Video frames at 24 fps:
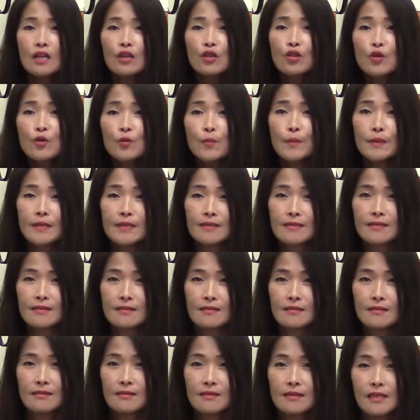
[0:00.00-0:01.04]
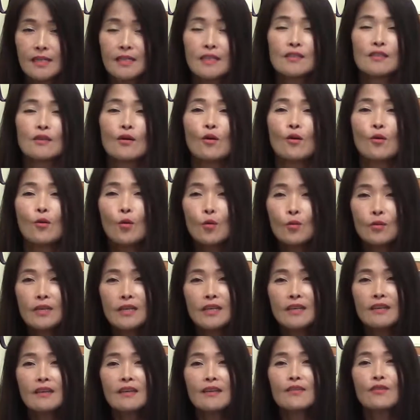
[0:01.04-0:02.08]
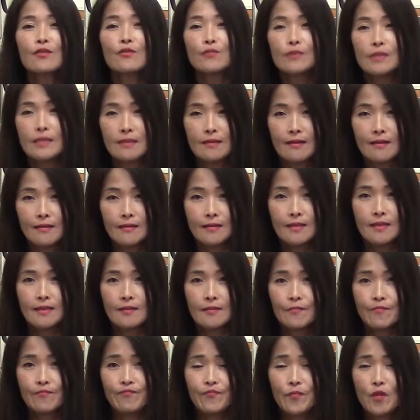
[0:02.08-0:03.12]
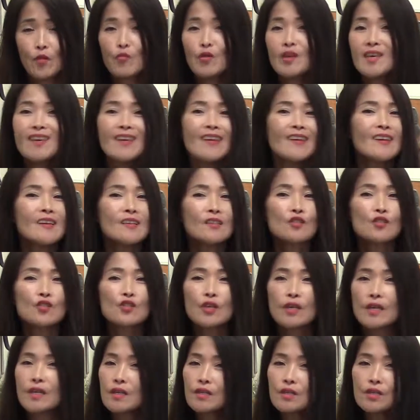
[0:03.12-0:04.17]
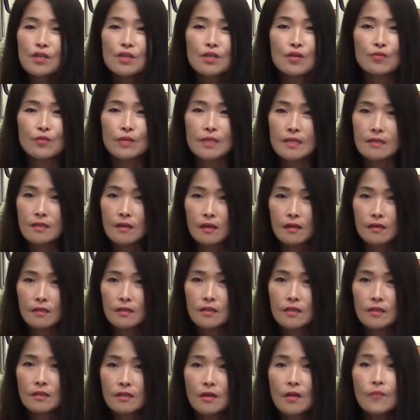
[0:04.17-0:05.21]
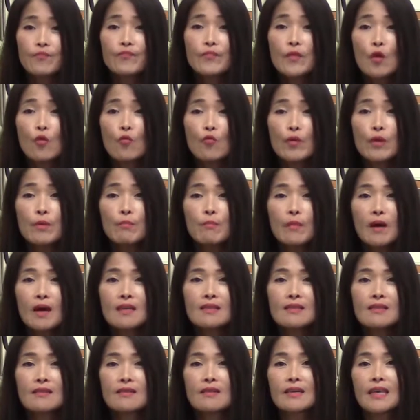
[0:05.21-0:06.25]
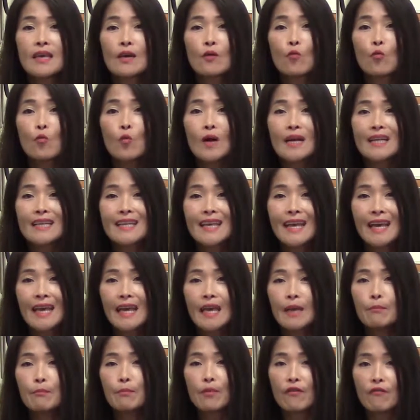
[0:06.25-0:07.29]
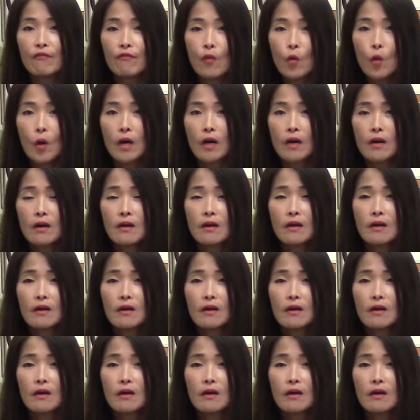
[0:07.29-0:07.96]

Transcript: Lupus is only the result. We can't change the result. We must look at what came before.